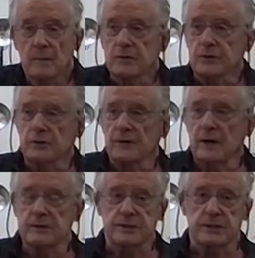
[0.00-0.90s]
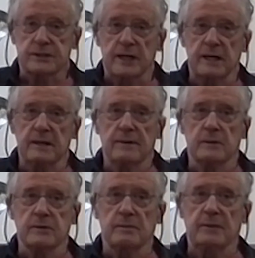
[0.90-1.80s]
So if I was to say
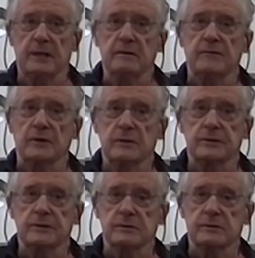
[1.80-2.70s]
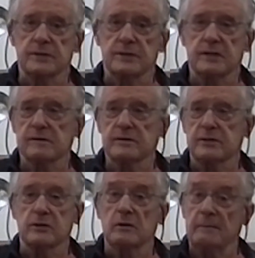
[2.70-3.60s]
there was a big influence, it was the San
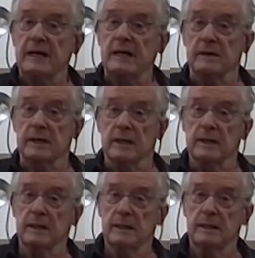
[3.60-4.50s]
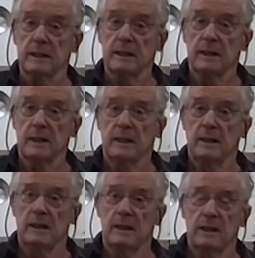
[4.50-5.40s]
Francisco Bay Area.
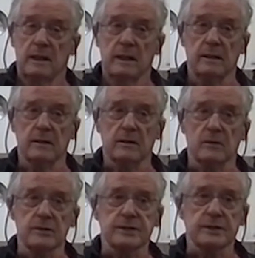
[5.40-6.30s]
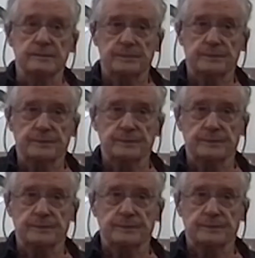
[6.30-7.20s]
And of course,
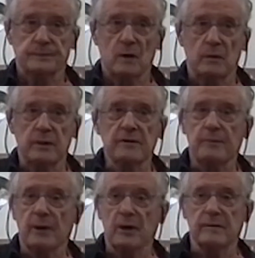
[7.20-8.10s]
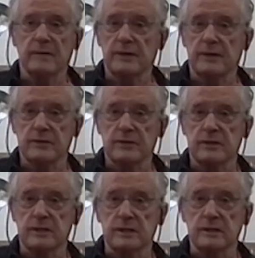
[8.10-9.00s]
we lived part of it in the
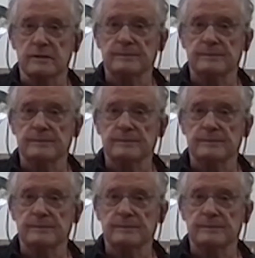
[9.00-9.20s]
60s.